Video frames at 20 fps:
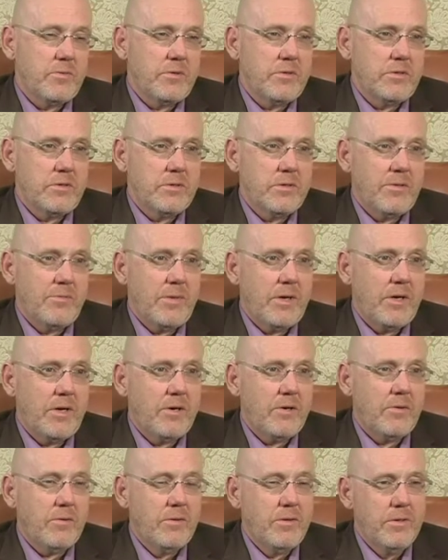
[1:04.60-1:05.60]
was
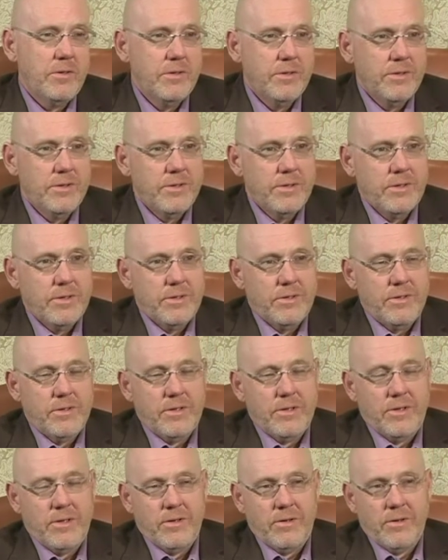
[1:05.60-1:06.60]
somehow
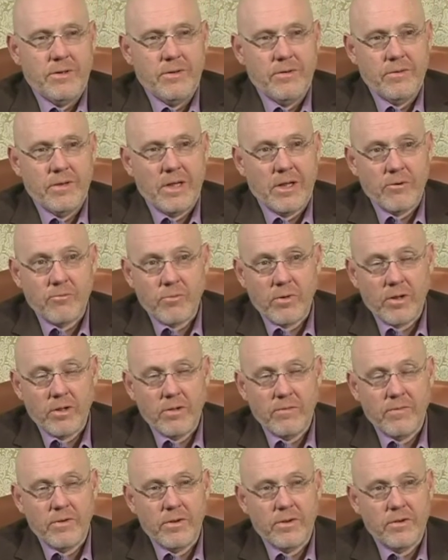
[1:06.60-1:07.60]
not
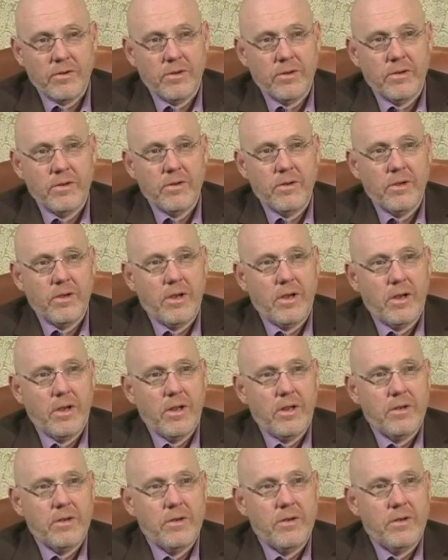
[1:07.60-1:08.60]
relevant,
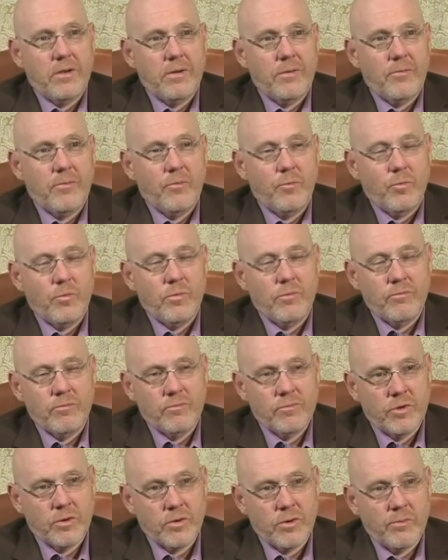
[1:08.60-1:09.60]
and
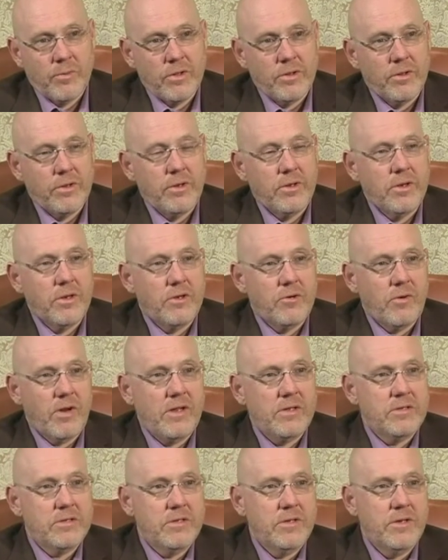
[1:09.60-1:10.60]
her ability to
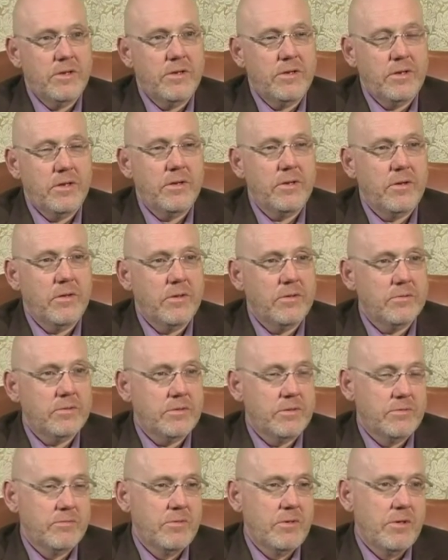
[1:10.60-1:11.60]
translate it into
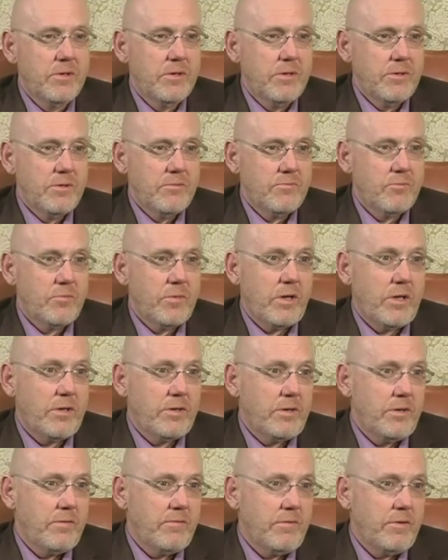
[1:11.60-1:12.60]
those
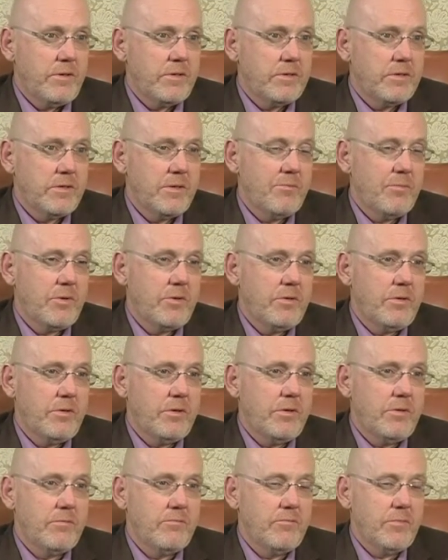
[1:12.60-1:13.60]
relatively simple
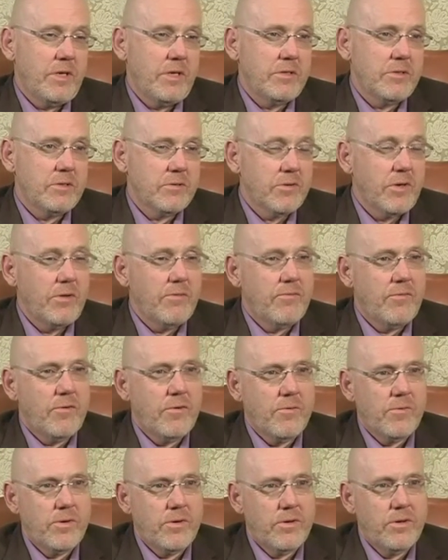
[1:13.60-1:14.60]
and
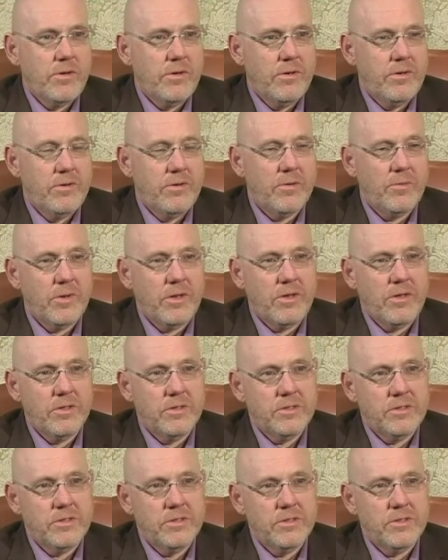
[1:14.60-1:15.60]
straightforward
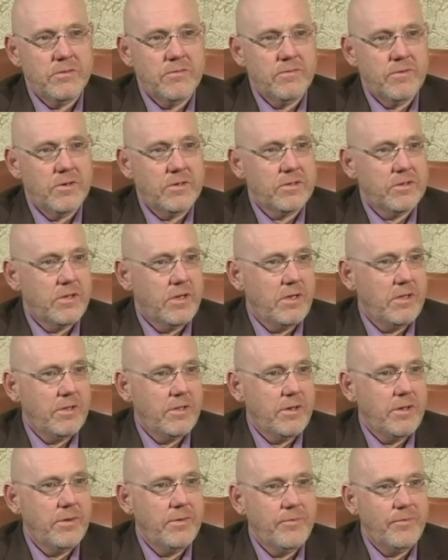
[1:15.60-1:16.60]
terminologies and functionality.